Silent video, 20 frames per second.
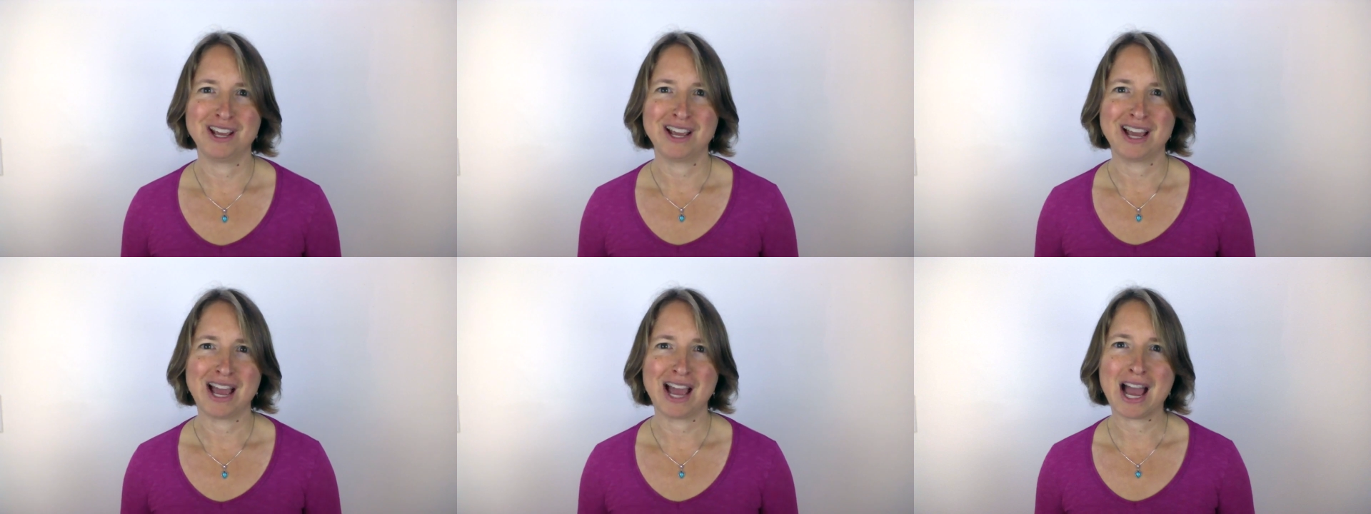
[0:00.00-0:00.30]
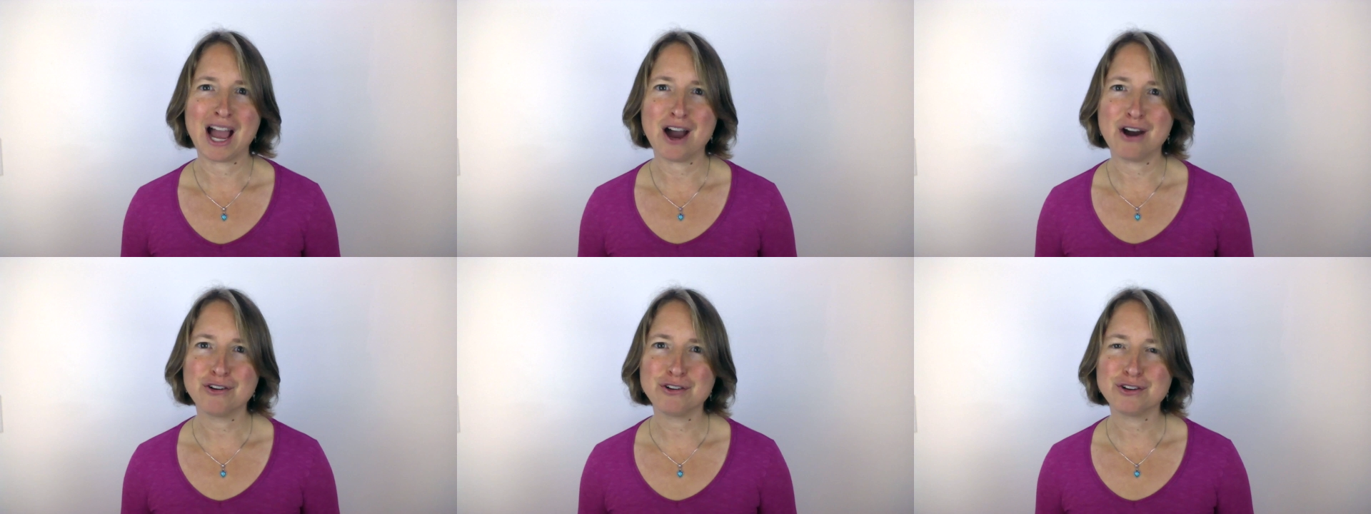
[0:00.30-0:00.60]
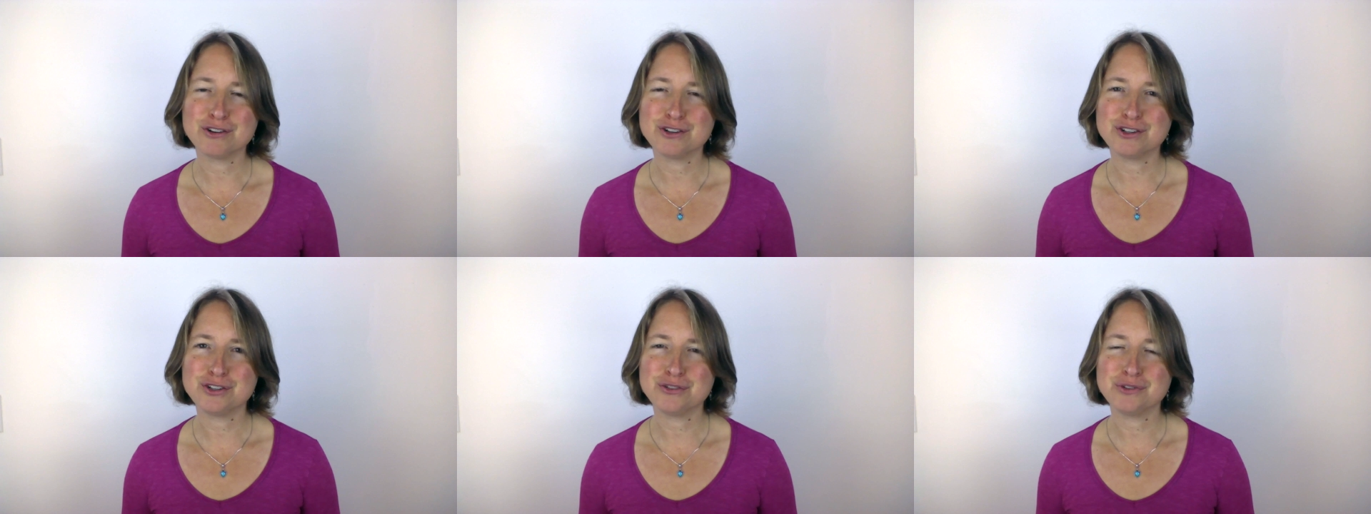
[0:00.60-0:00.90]
how
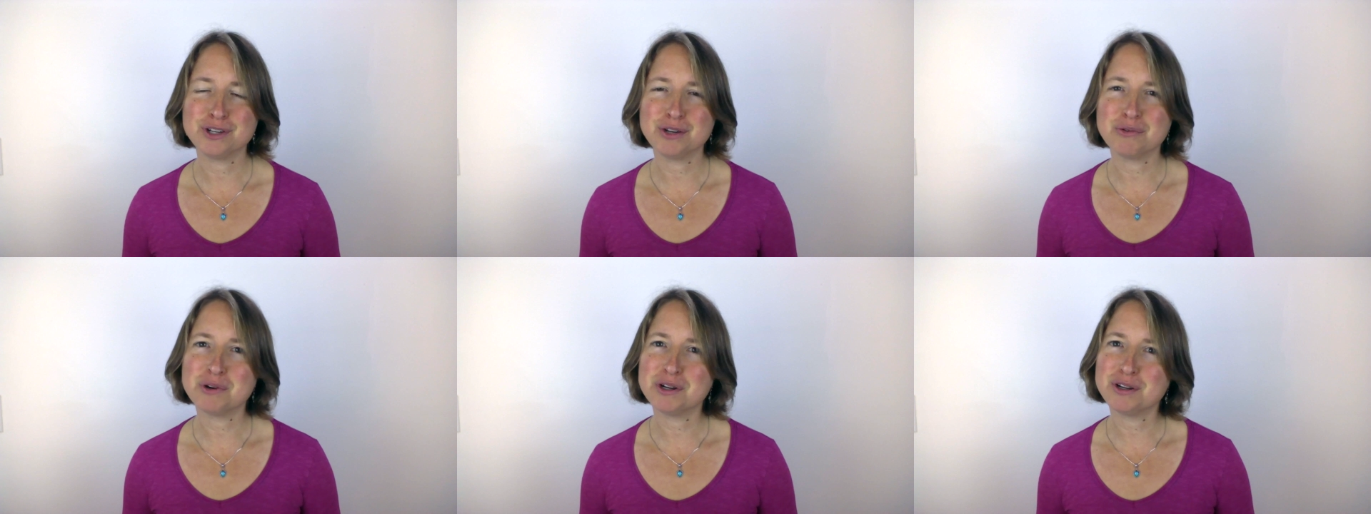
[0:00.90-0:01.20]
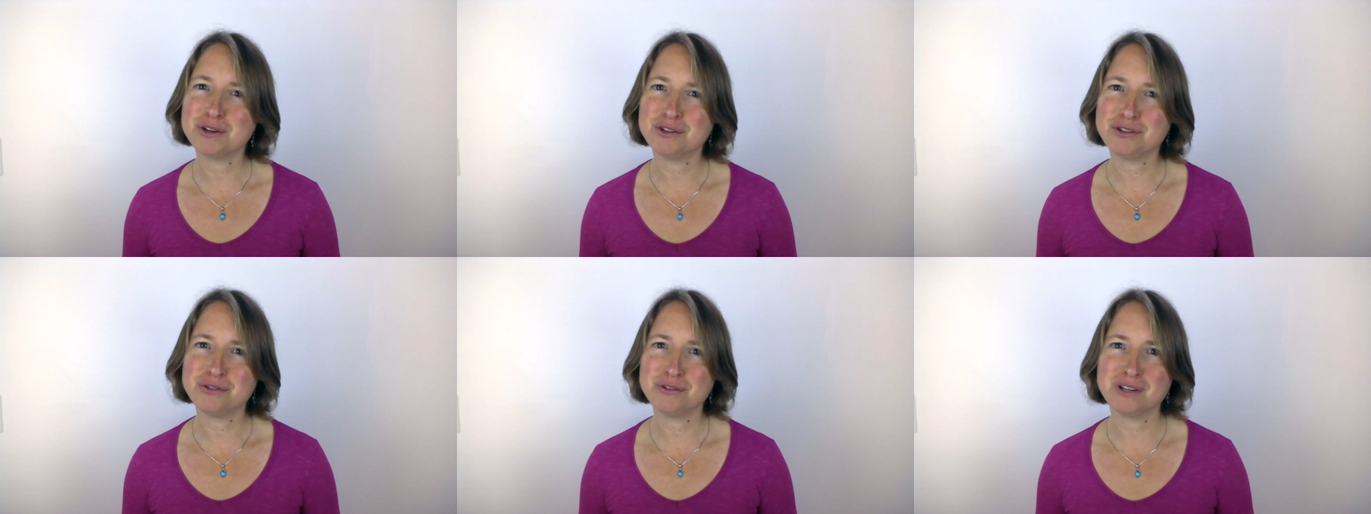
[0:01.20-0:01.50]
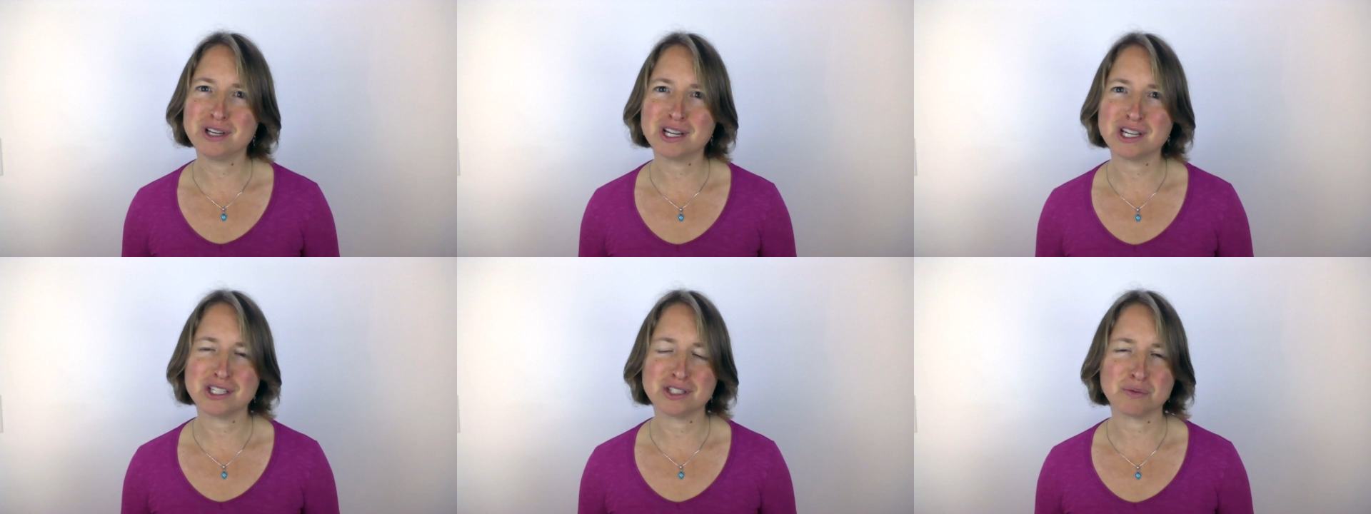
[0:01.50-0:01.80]
you're doing what you're
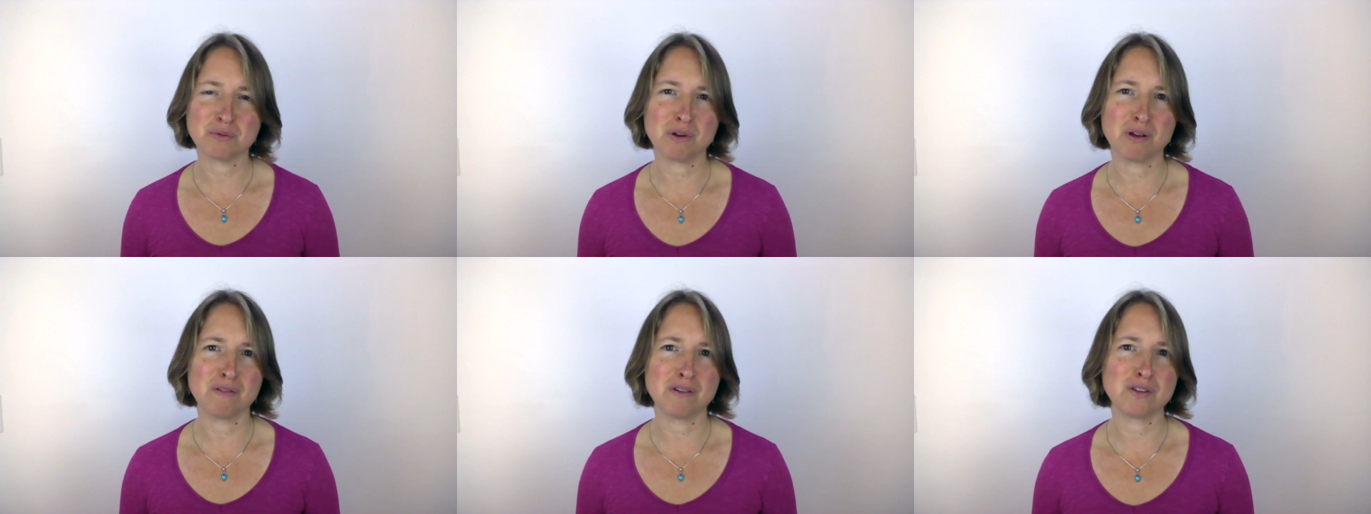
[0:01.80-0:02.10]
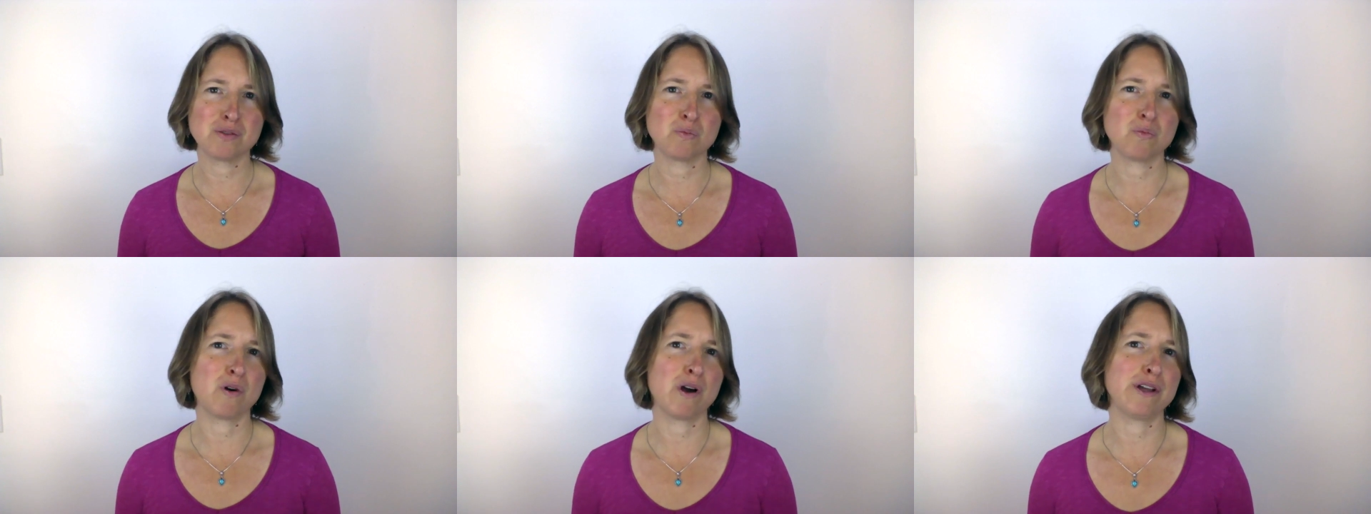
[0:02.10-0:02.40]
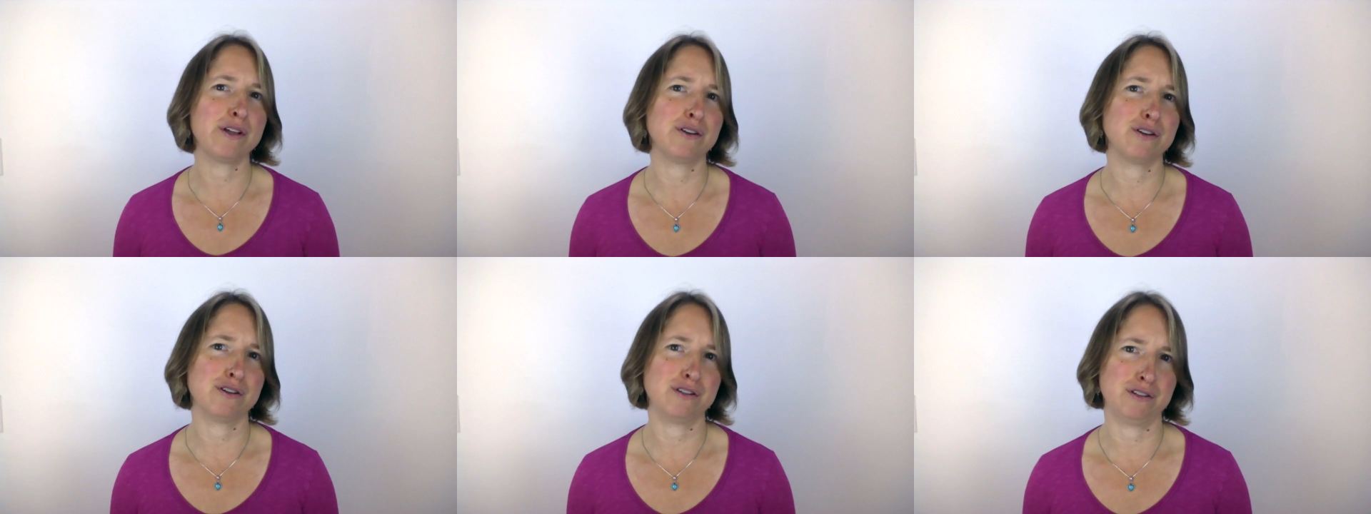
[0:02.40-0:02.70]
doing as well as
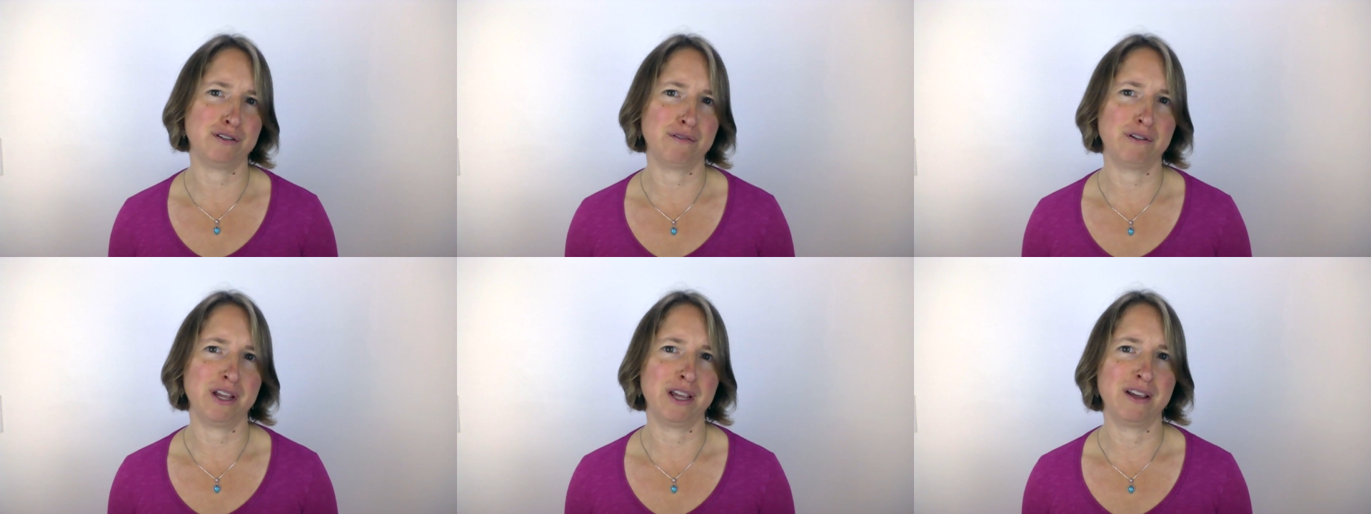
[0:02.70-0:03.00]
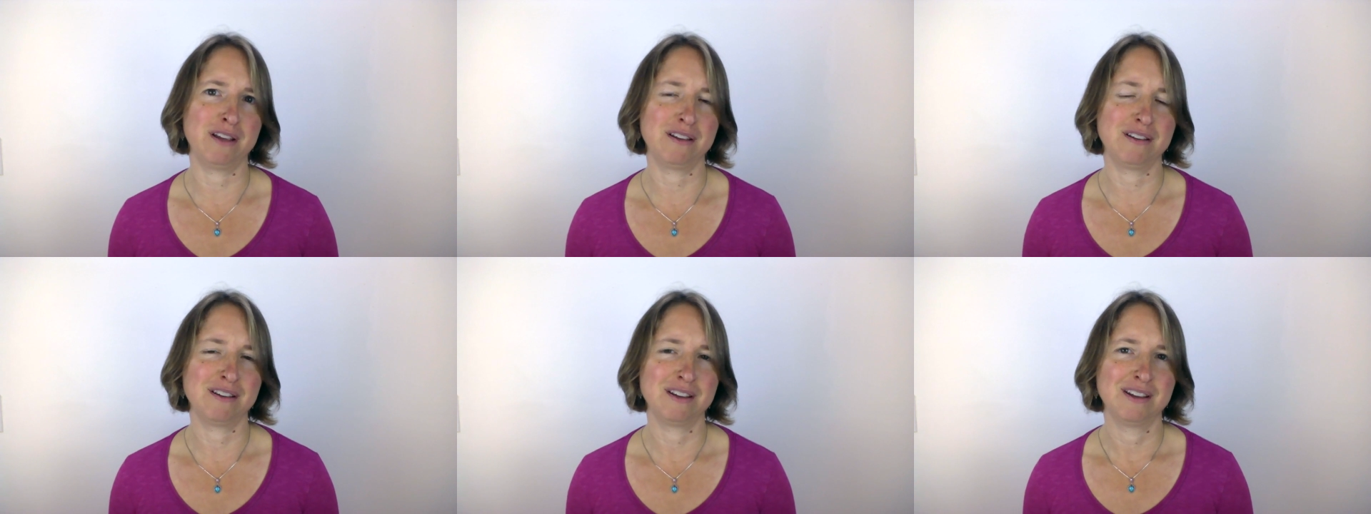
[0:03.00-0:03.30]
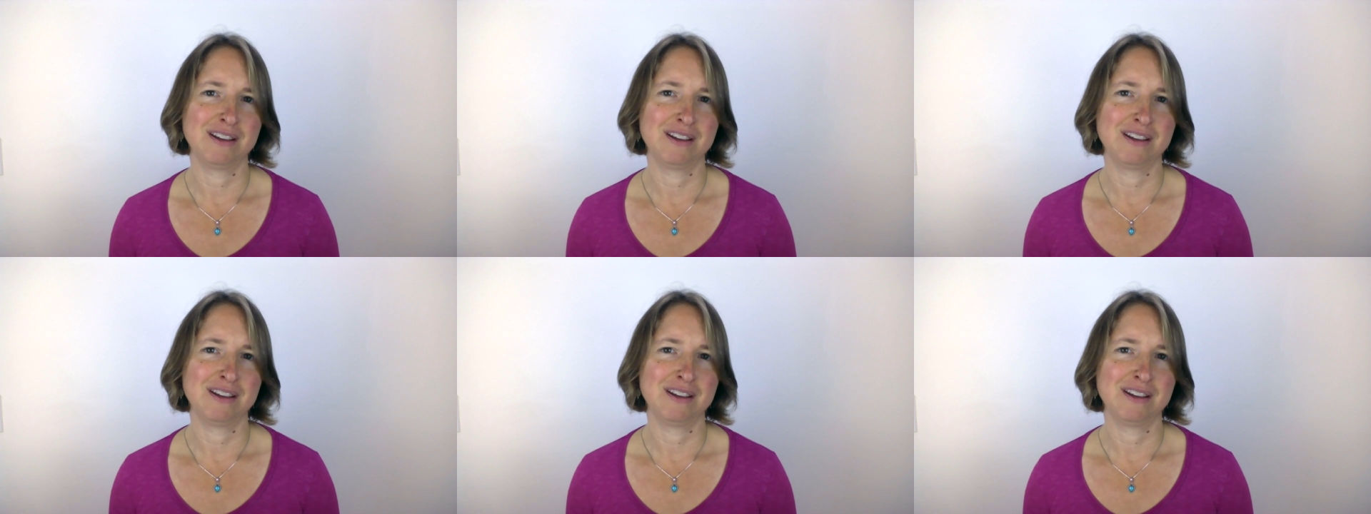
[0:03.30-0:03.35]
what you're doing.